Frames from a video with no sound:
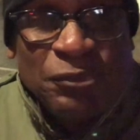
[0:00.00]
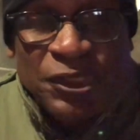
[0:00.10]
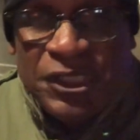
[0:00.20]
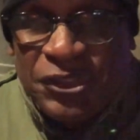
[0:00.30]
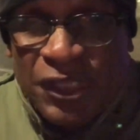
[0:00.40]

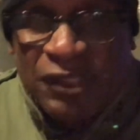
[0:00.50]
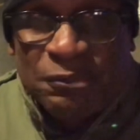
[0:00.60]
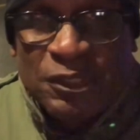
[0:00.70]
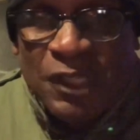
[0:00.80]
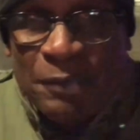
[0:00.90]
with each other,
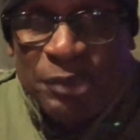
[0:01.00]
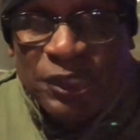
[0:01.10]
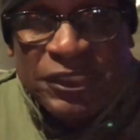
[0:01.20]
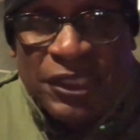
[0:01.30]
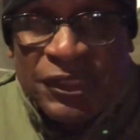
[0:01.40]
but
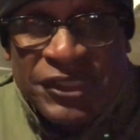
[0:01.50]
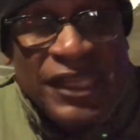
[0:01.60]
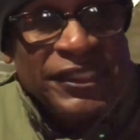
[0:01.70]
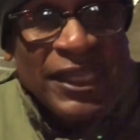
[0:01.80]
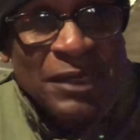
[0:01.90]

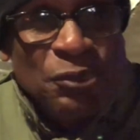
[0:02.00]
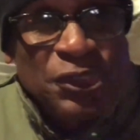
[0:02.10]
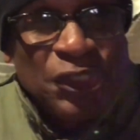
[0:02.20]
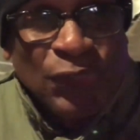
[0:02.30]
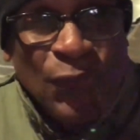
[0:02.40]
take that up
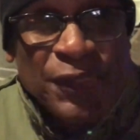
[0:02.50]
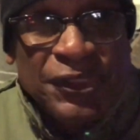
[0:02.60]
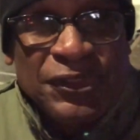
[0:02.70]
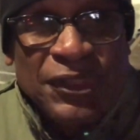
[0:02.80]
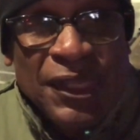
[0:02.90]
with your
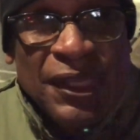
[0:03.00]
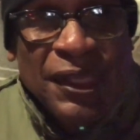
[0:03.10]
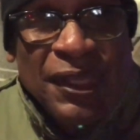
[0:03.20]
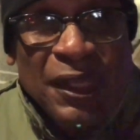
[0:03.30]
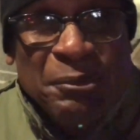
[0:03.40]
lawyers.
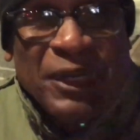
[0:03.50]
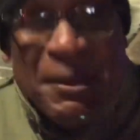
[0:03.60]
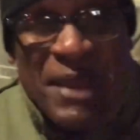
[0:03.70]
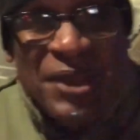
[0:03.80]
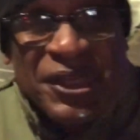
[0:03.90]
But
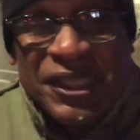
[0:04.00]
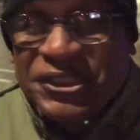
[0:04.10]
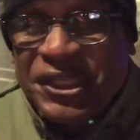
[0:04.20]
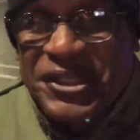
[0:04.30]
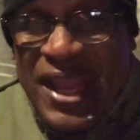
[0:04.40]
I'm out here
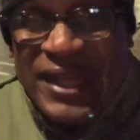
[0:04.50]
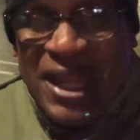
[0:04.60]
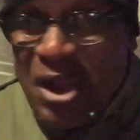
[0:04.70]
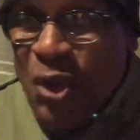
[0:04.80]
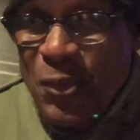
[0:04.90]
tonight. I
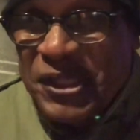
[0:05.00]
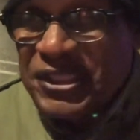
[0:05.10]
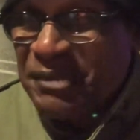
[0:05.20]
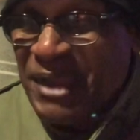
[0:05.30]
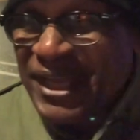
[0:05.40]
always
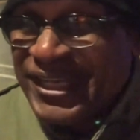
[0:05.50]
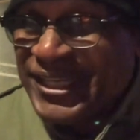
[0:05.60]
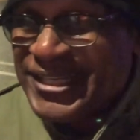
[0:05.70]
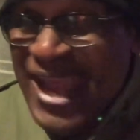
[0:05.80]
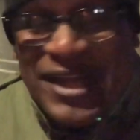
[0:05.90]
come out here at
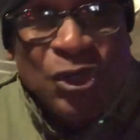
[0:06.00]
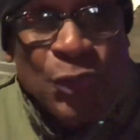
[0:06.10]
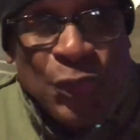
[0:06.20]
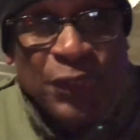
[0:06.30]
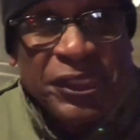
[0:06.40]
night or
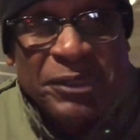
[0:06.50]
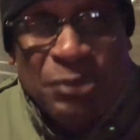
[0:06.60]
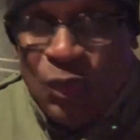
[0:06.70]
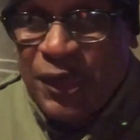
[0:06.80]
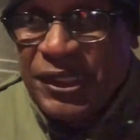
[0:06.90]
early in the
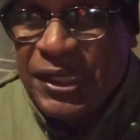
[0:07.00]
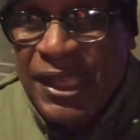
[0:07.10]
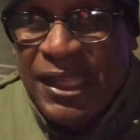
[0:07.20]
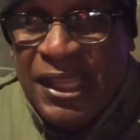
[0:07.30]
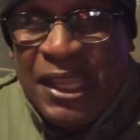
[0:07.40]
morning.
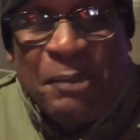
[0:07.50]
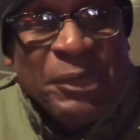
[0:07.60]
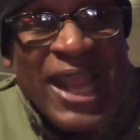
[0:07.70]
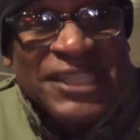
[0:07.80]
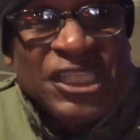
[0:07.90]

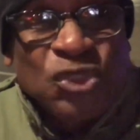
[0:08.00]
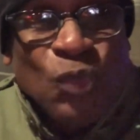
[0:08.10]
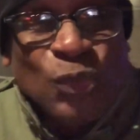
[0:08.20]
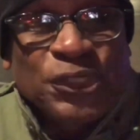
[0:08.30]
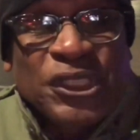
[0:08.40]
But I just
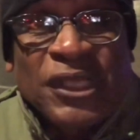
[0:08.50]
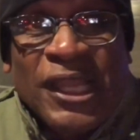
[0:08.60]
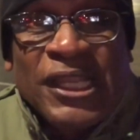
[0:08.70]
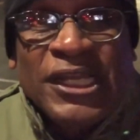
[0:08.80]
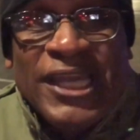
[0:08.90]
want to
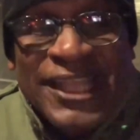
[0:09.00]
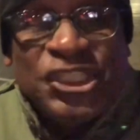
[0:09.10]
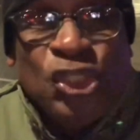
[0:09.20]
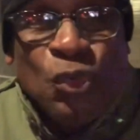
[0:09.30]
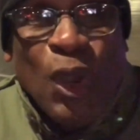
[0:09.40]

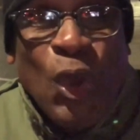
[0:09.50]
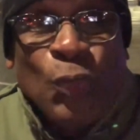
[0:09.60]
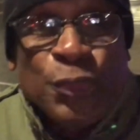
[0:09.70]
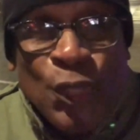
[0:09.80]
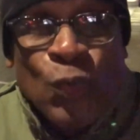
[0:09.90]
let you all
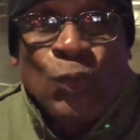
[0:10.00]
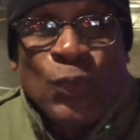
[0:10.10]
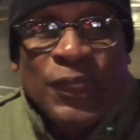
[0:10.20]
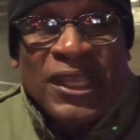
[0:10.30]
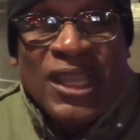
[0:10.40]
know,
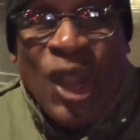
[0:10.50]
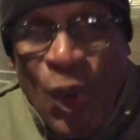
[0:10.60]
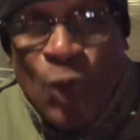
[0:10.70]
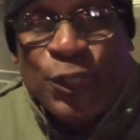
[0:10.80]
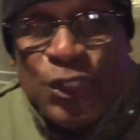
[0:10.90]

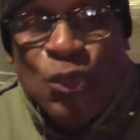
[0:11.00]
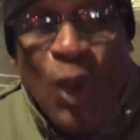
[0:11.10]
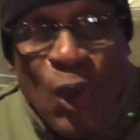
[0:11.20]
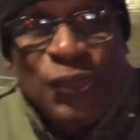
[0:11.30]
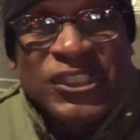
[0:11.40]
all of you
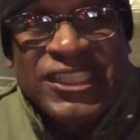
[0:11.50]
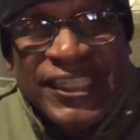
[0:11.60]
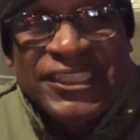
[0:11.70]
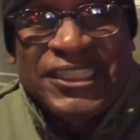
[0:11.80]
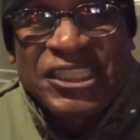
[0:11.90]
all that's
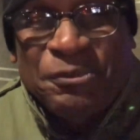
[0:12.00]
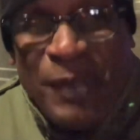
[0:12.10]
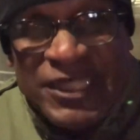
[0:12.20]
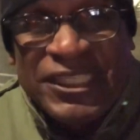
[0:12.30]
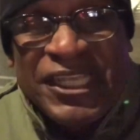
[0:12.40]
listening,
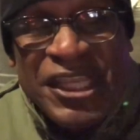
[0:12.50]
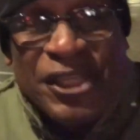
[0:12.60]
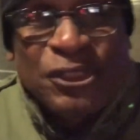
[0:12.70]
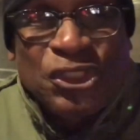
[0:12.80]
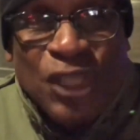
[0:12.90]
especially
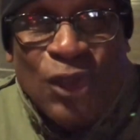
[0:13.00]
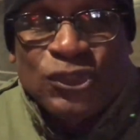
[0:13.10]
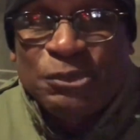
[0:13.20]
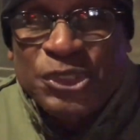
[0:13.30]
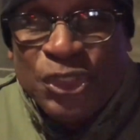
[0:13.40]
here in
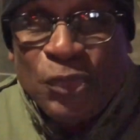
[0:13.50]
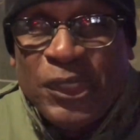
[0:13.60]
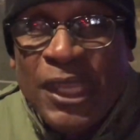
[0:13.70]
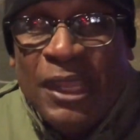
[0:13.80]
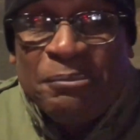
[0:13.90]
Charleston,
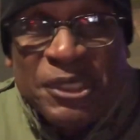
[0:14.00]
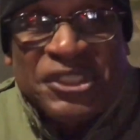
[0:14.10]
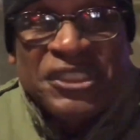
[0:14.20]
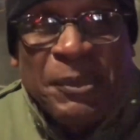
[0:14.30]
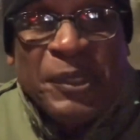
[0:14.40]
Missouri,
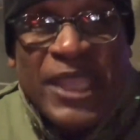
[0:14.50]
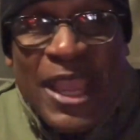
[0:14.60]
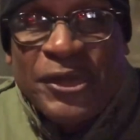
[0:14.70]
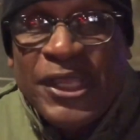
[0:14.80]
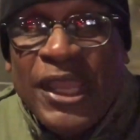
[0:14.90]
Mississippi
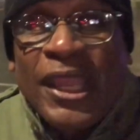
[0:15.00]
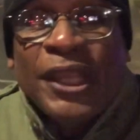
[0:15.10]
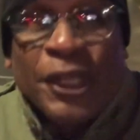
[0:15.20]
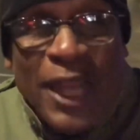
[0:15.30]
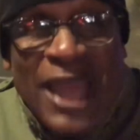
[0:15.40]
County,
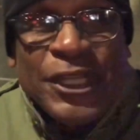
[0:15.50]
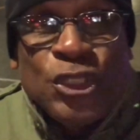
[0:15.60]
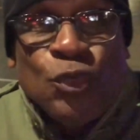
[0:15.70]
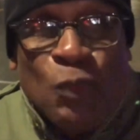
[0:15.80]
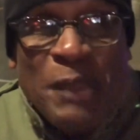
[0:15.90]
and a lot of
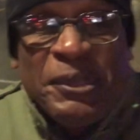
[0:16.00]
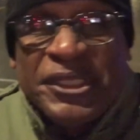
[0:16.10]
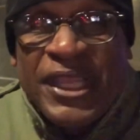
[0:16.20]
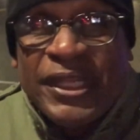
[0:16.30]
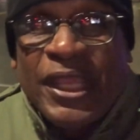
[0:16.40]
you women
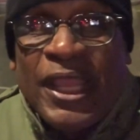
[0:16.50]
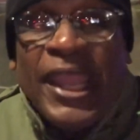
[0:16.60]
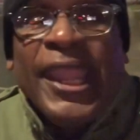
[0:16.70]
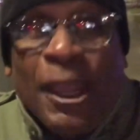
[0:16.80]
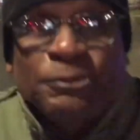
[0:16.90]
that
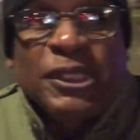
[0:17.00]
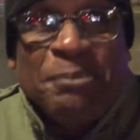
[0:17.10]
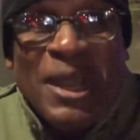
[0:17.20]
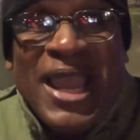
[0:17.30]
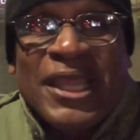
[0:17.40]
helped at
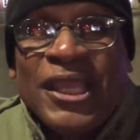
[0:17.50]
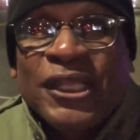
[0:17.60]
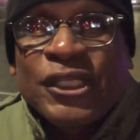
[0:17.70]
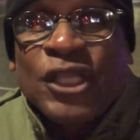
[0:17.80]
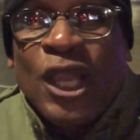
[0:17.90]
my
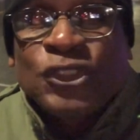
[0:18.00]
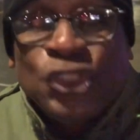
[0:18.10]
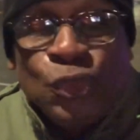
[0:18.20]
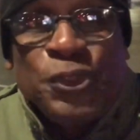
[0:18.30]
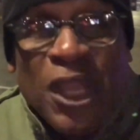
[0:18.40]

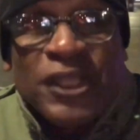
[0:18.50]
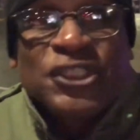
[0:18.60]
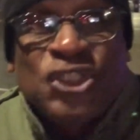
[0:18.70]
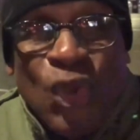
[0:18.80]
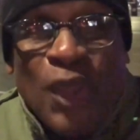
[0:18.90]
two
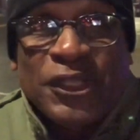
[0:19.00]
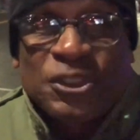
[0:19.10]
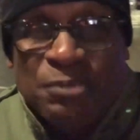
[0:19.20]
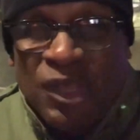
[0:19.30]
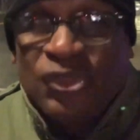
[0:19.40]
youngest daughter's
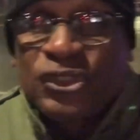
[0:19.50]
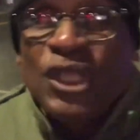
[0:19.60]
mother